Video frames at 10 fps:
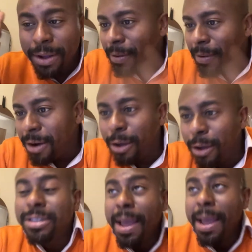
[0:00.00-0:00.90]
I don't know.
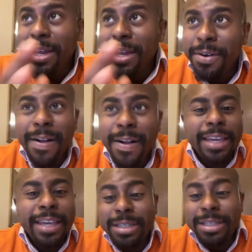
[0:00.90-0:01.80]
Simon Hill
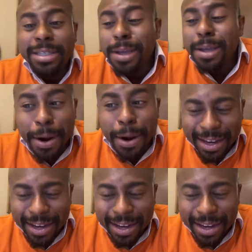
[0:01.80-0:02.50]
Keeps It Suburban.